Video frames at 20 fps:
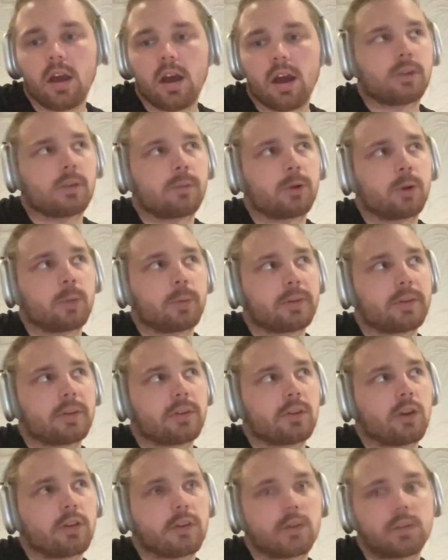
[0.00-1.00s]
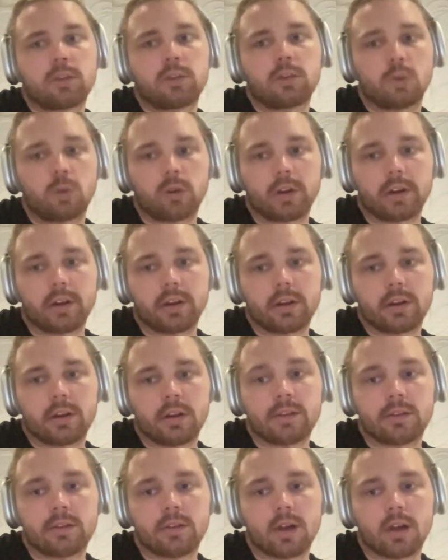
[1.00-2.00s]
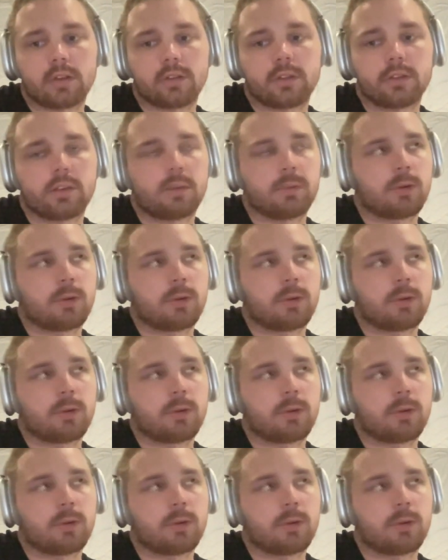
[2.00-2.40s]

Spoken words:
So the purpose is not to store it as such.